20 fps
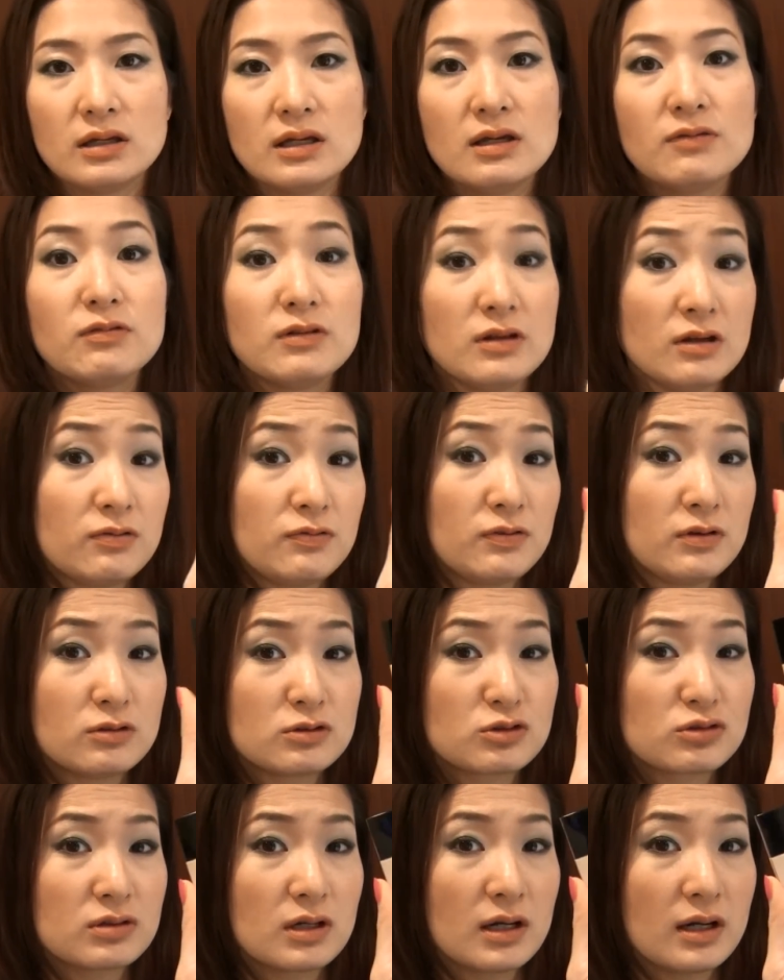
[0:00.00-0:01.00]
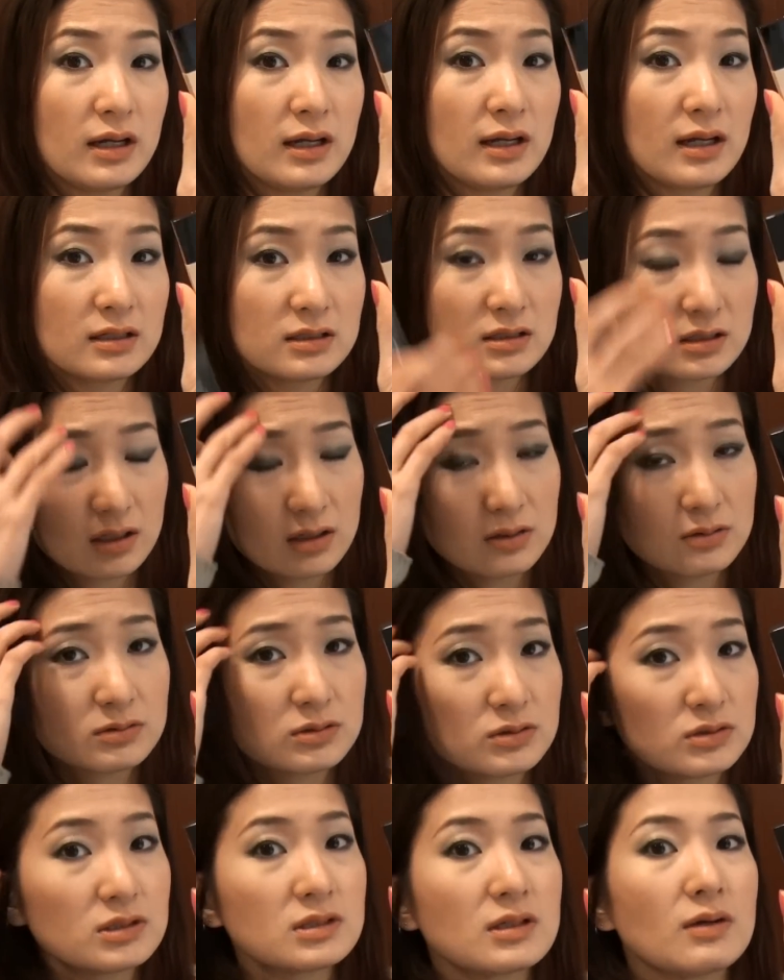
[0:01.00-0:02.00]
even if you try it at the
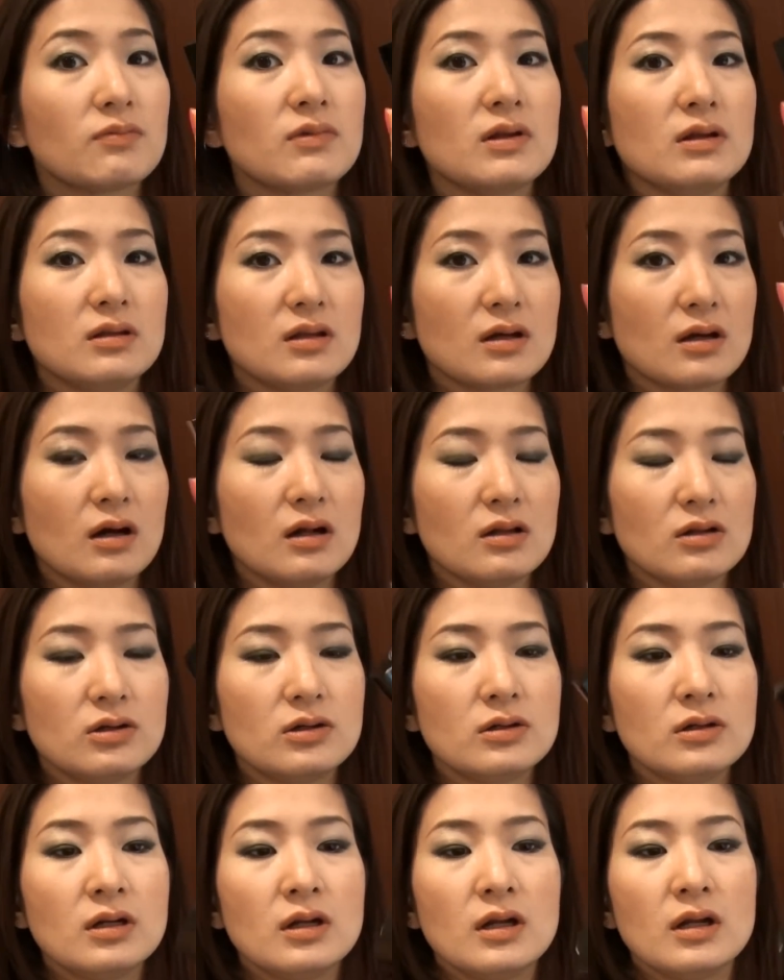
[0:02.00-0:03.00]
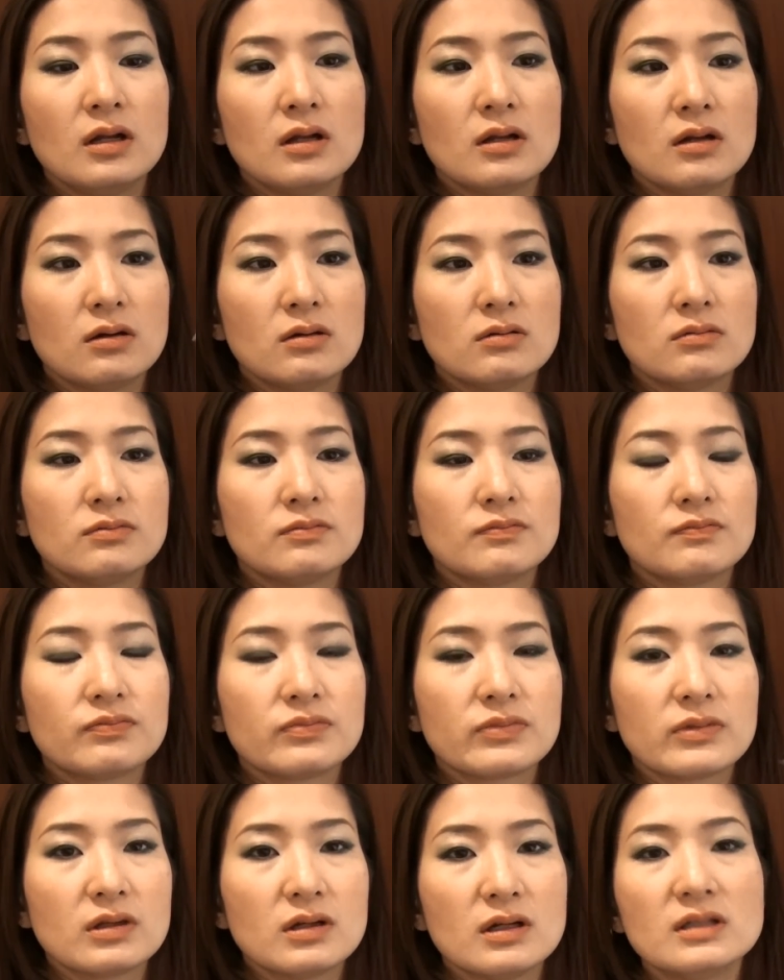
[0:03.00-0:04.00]
counter or something, the color,
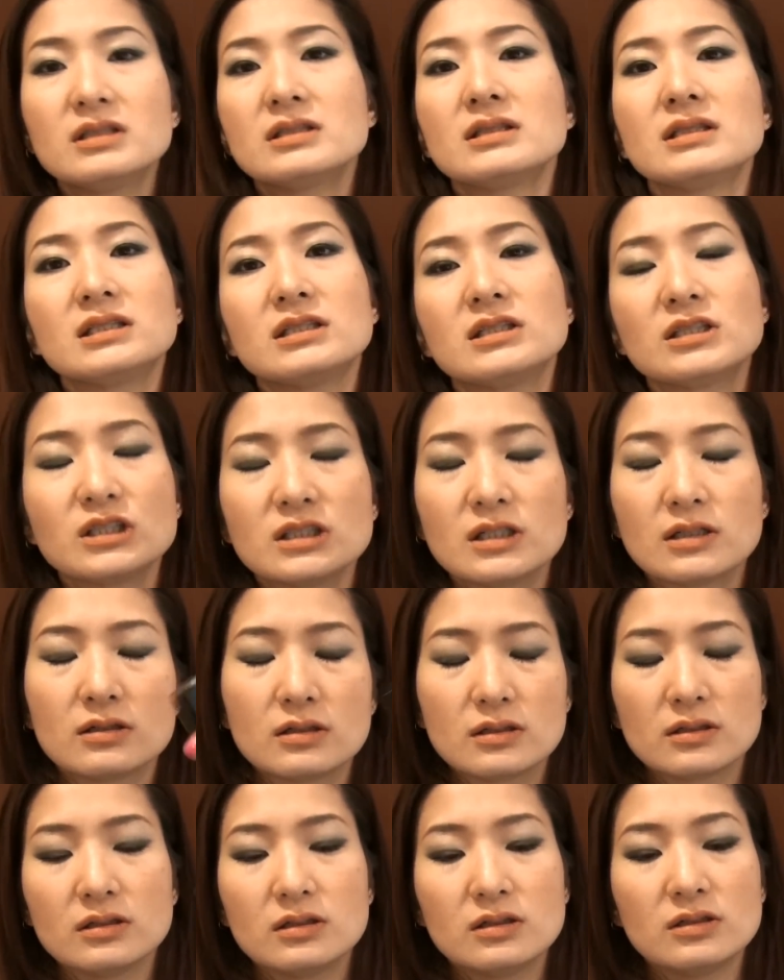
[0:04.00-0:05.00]
I just shook